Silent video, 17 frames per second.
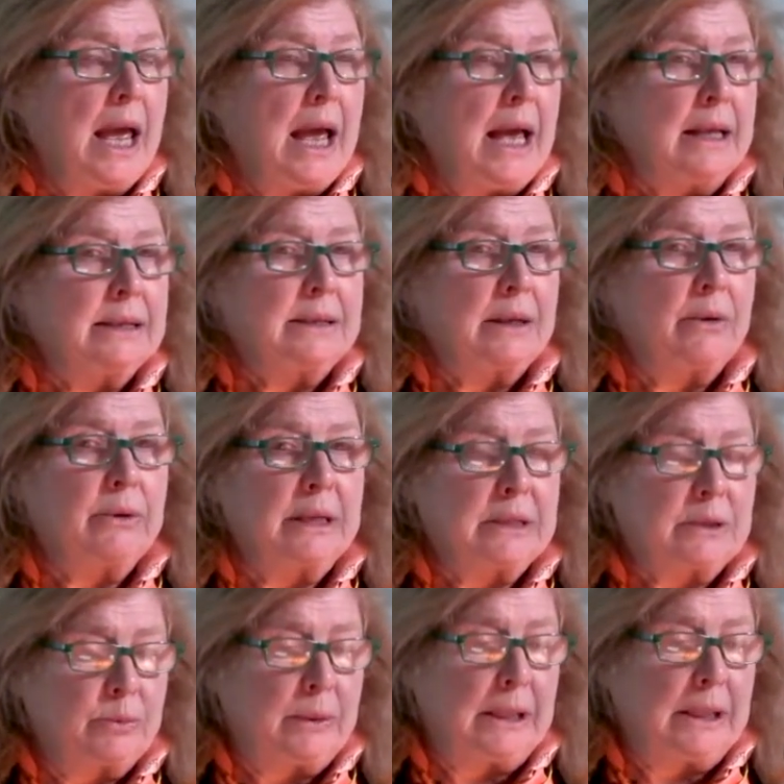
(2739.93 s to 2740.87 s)
And so
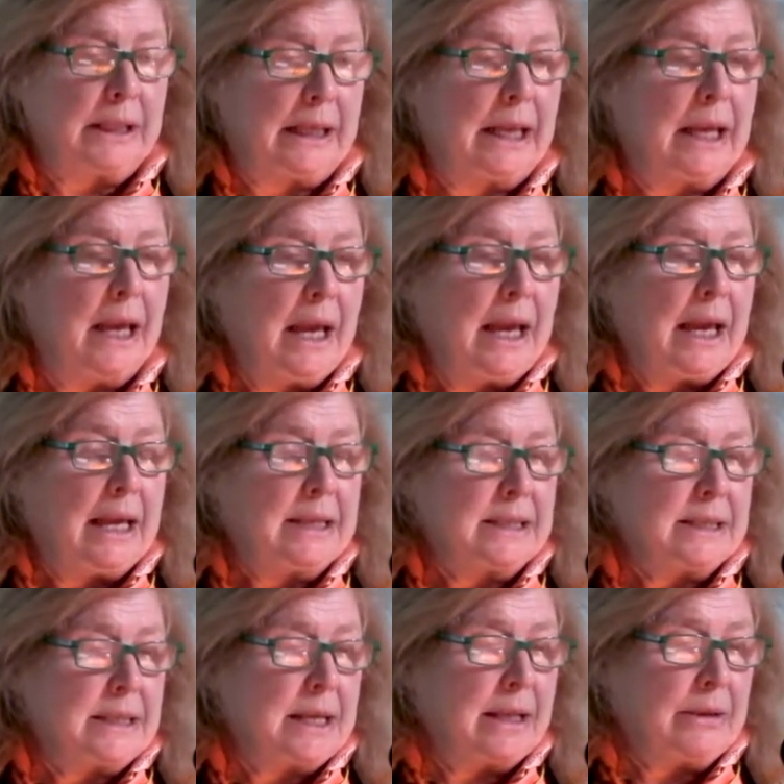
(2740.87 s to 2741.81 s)
this really is
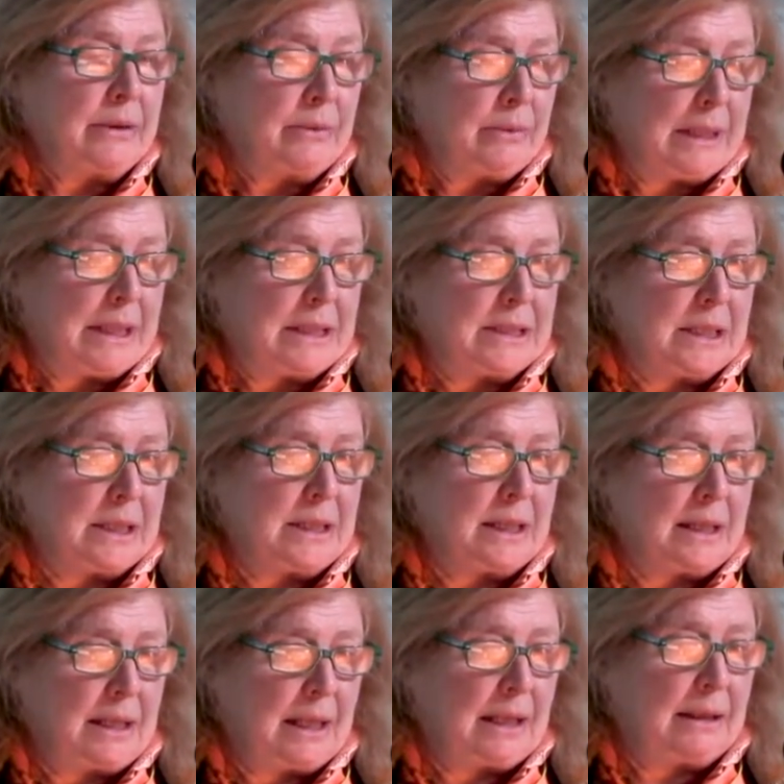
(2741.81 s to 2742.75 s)
another reason
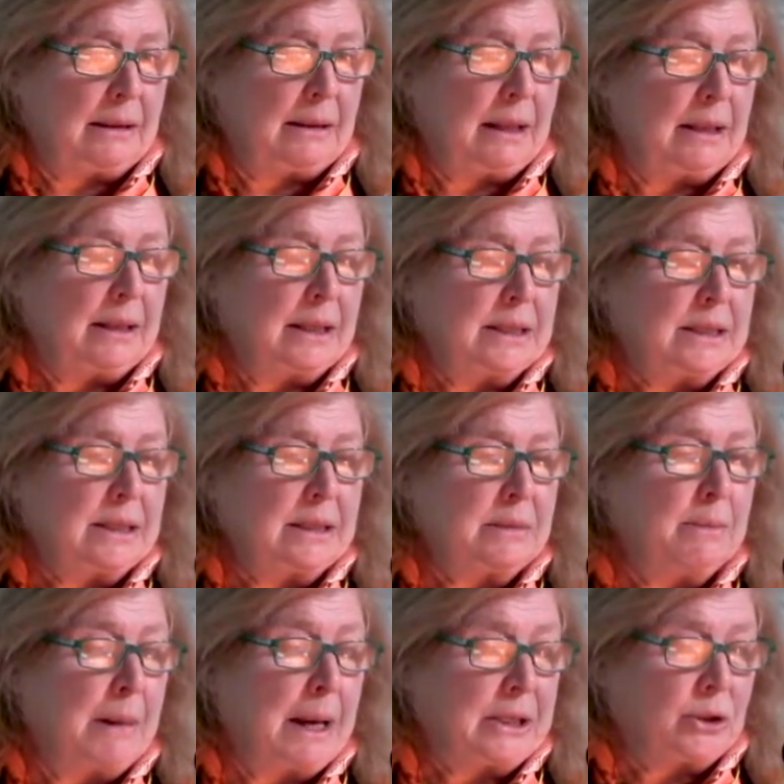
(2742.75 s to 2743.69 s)
to think that this is
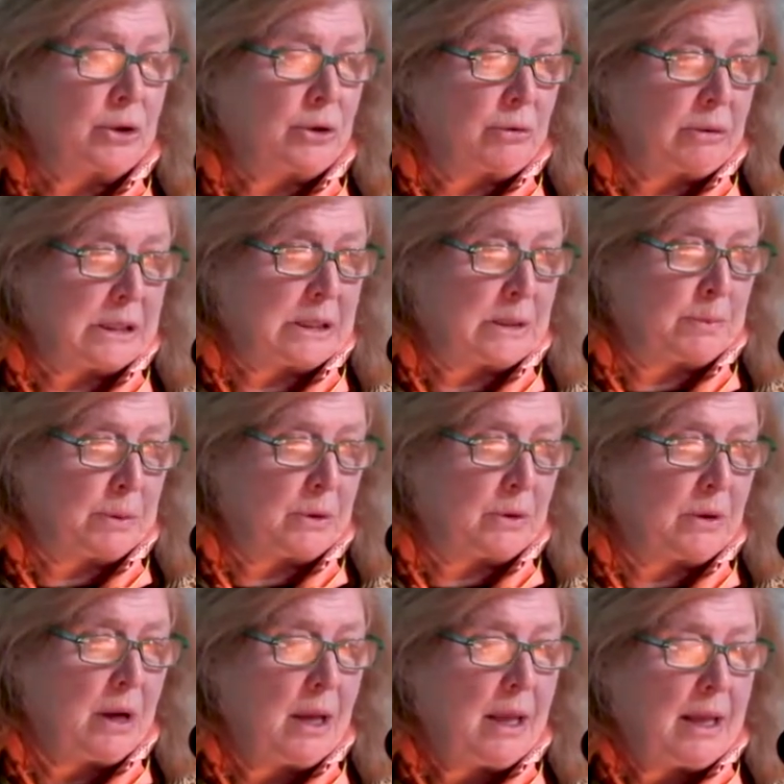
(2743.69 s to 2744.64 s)
much crisper,